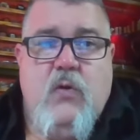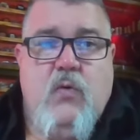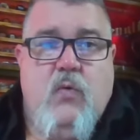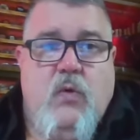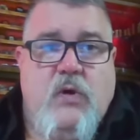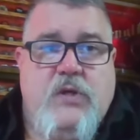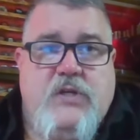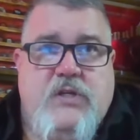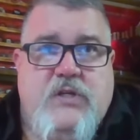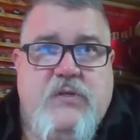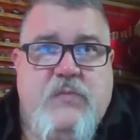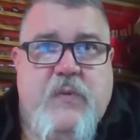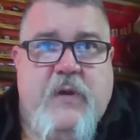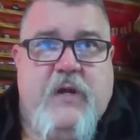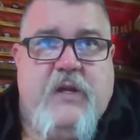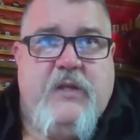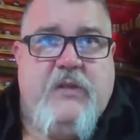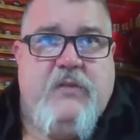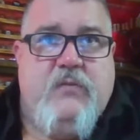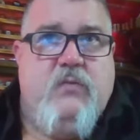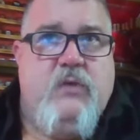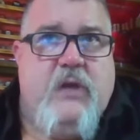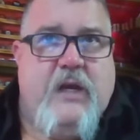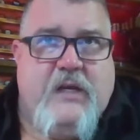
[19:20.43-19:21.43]
which has been a
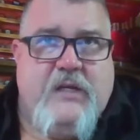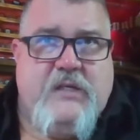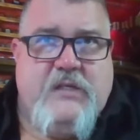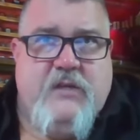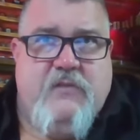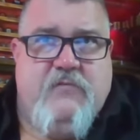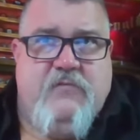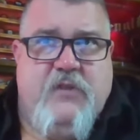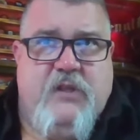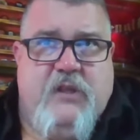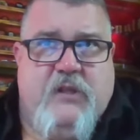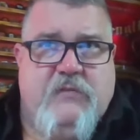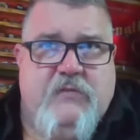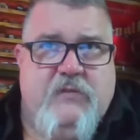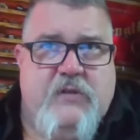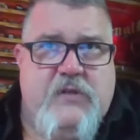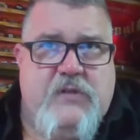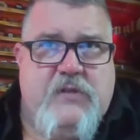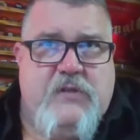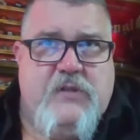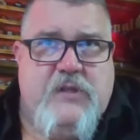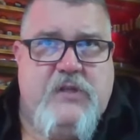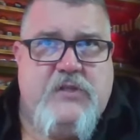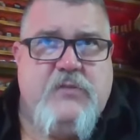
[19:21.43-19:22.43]
like I said the,
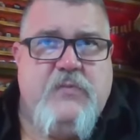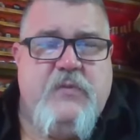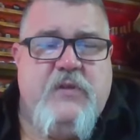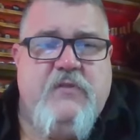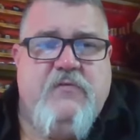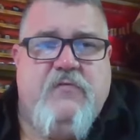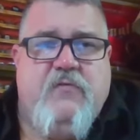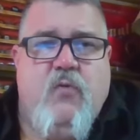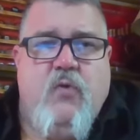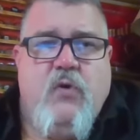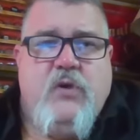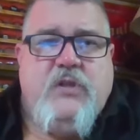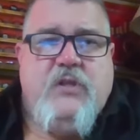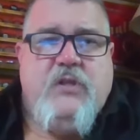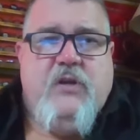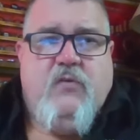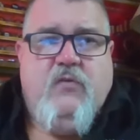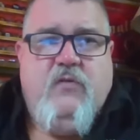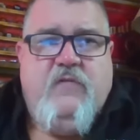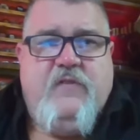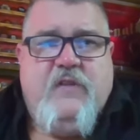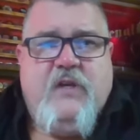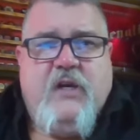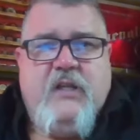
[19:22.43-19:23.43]
this this will be the fourth year
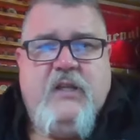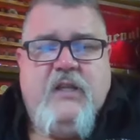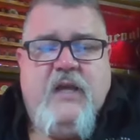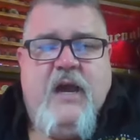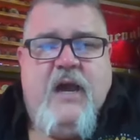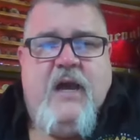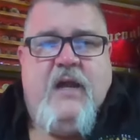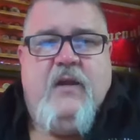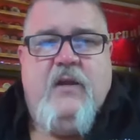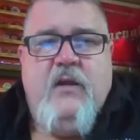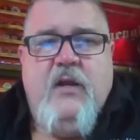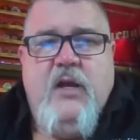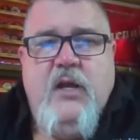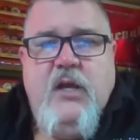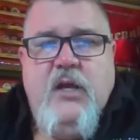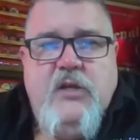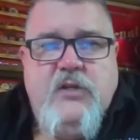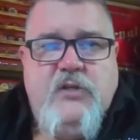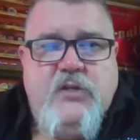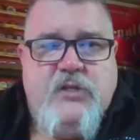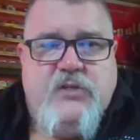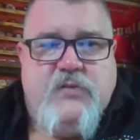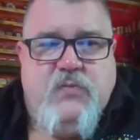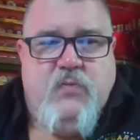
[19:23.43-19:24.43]
we've done that.
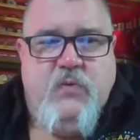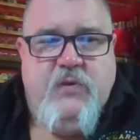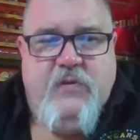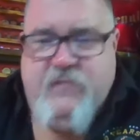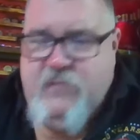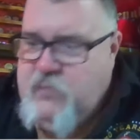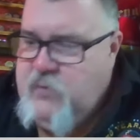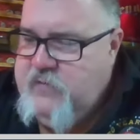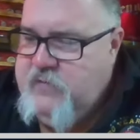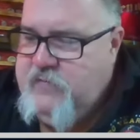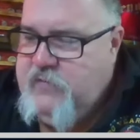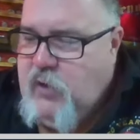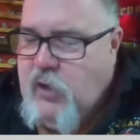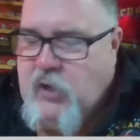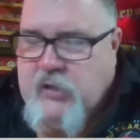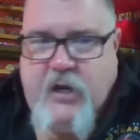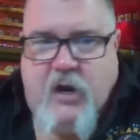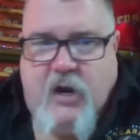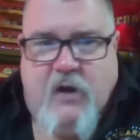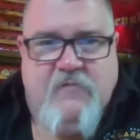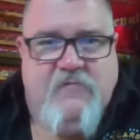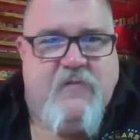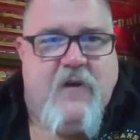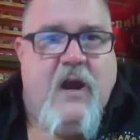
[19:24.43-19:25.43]
Just we've we've called it
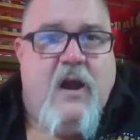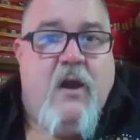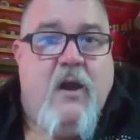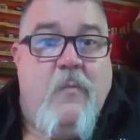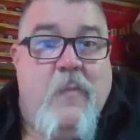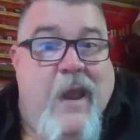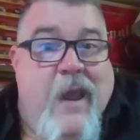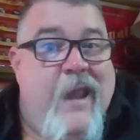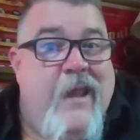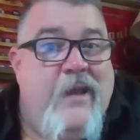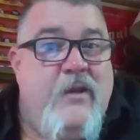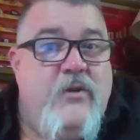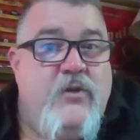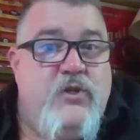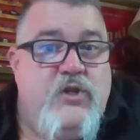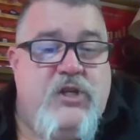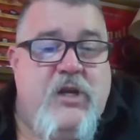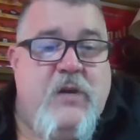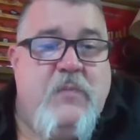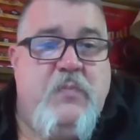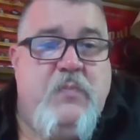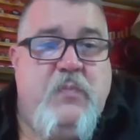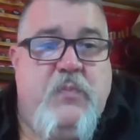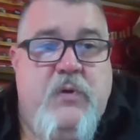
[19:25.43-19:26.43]
our
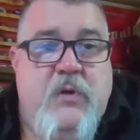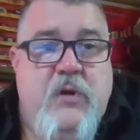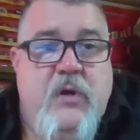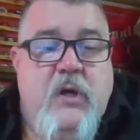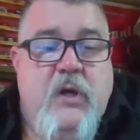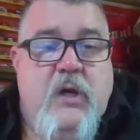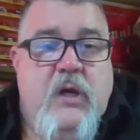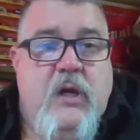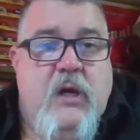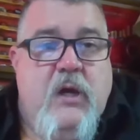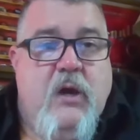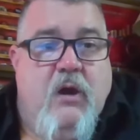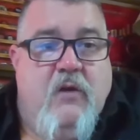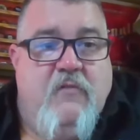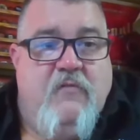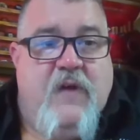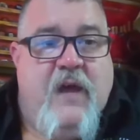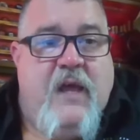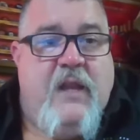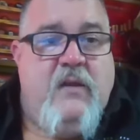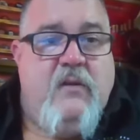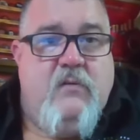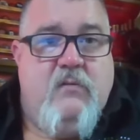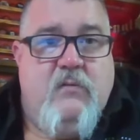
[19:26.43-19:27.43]
firemanship
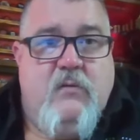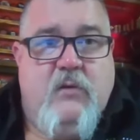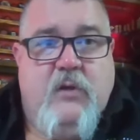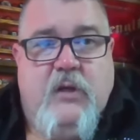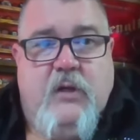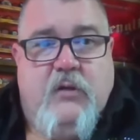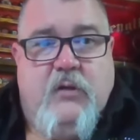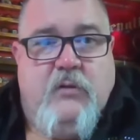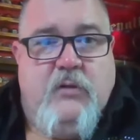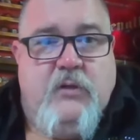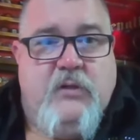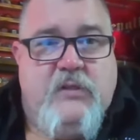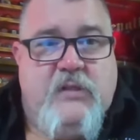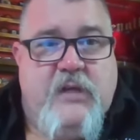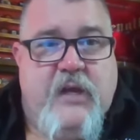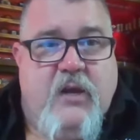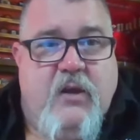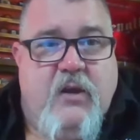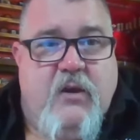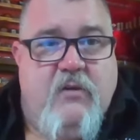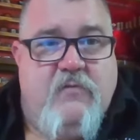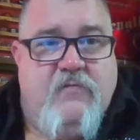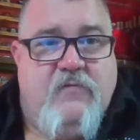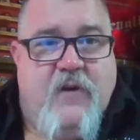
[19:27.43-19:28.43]
event, you know, a little
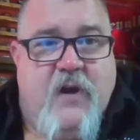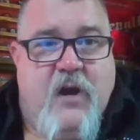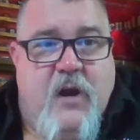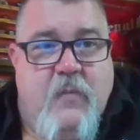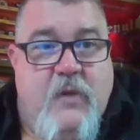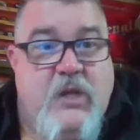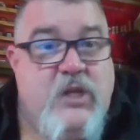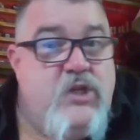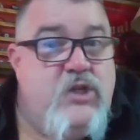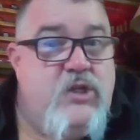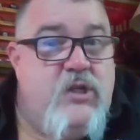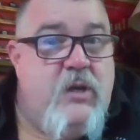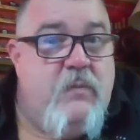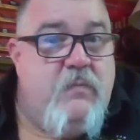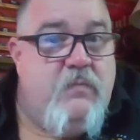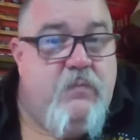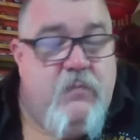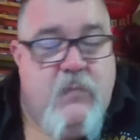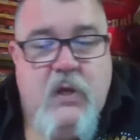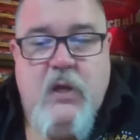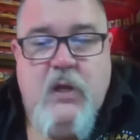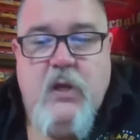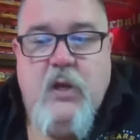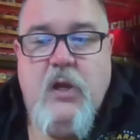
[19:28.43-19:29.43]
take on firemanship,
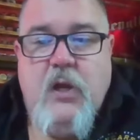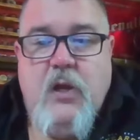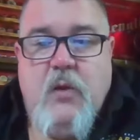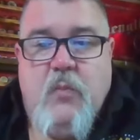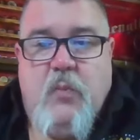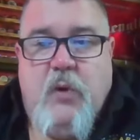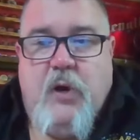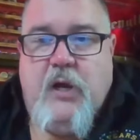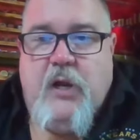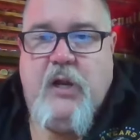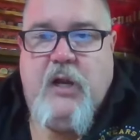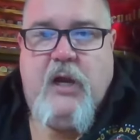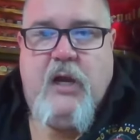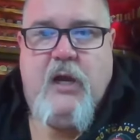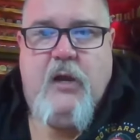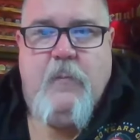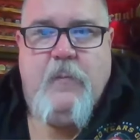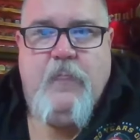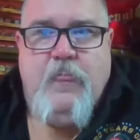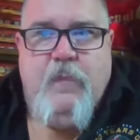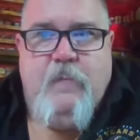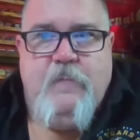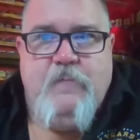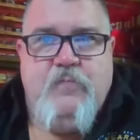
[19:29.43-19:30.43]
but
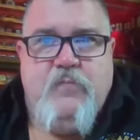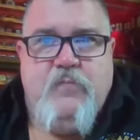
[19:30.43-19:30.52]
um,